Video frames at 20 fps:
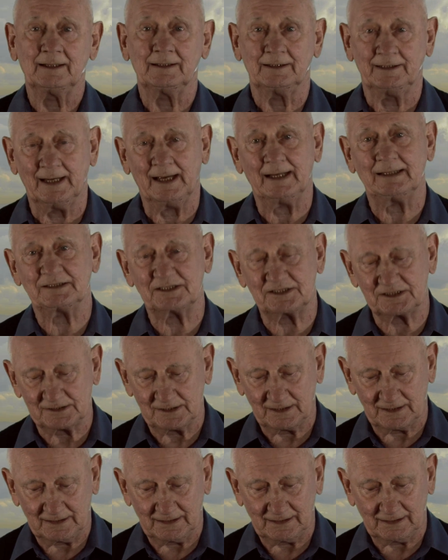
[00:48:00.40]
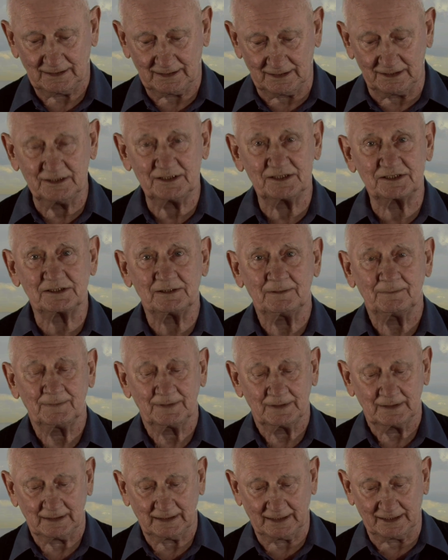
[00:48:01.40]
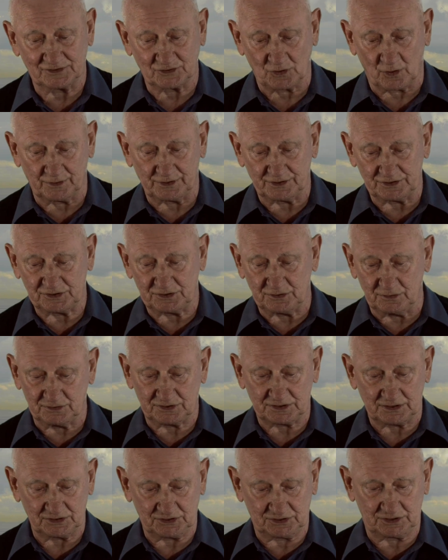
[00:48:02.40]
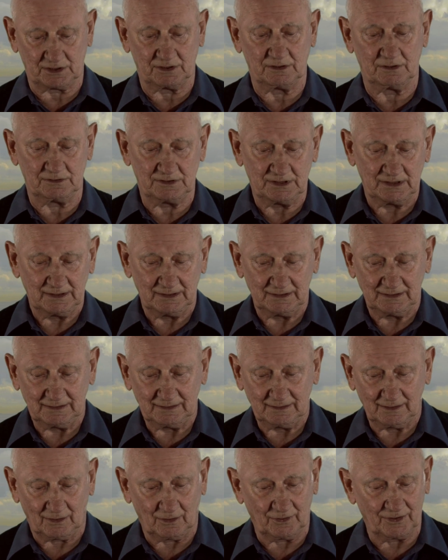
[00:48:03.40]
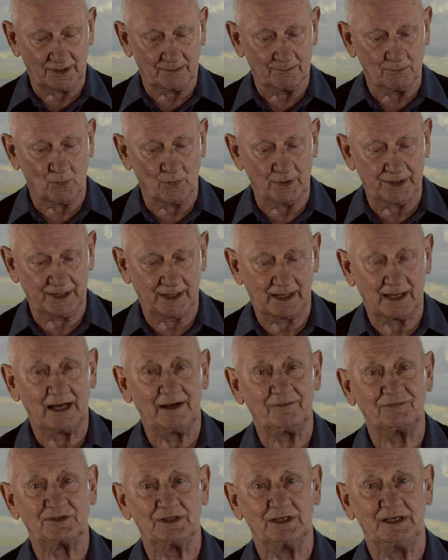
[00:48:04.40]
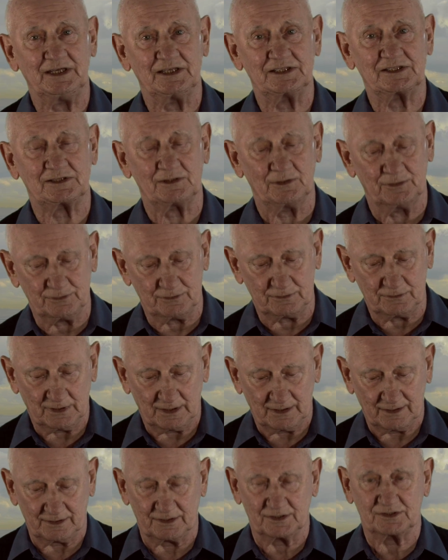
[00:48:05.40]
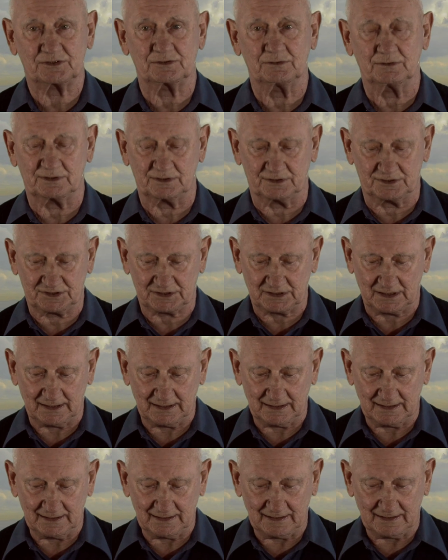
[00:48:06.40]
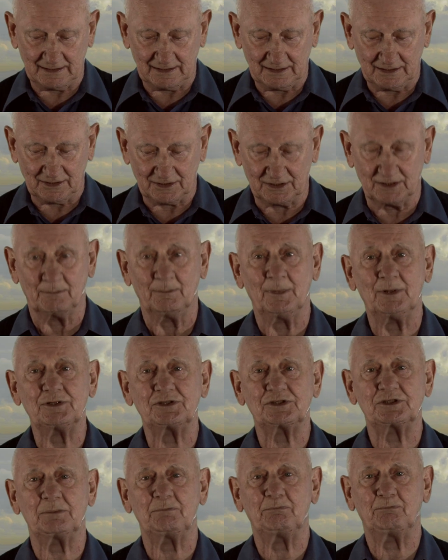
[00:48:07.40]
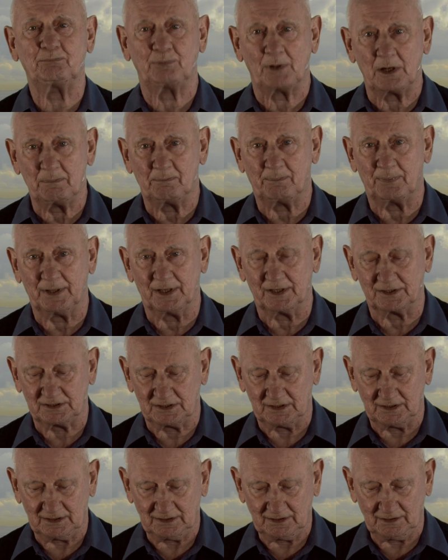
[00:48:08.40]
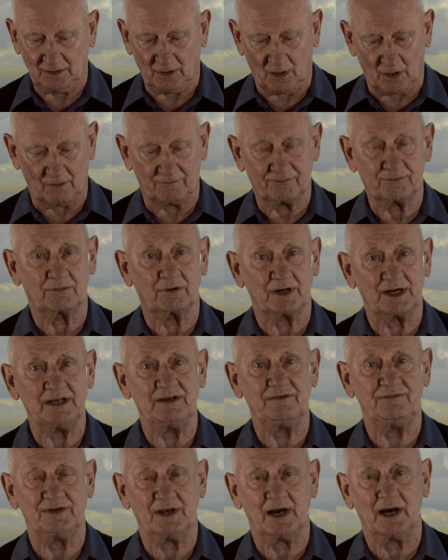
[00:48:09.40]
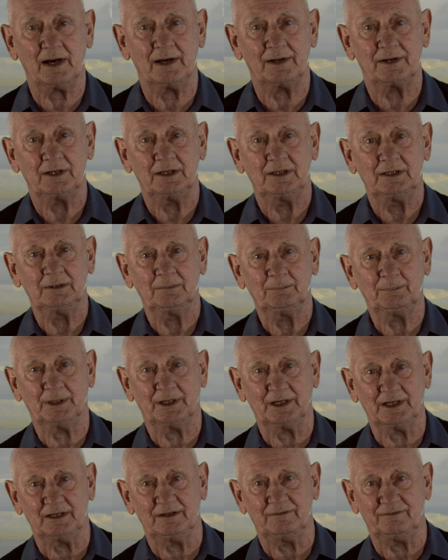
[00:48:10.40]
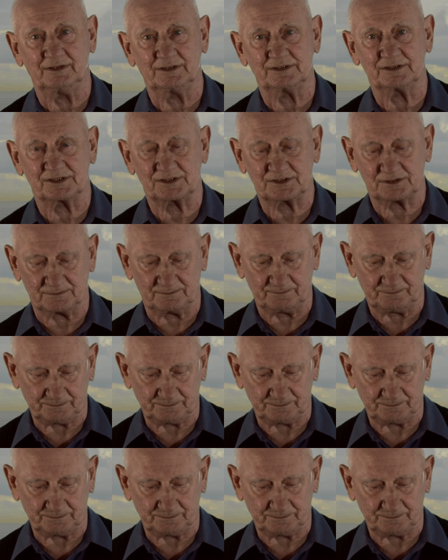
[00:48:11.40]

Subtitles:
Dance is, as Odysseus showed on the morning after he slew the suitors, the most appropriate of graveyard behaviours.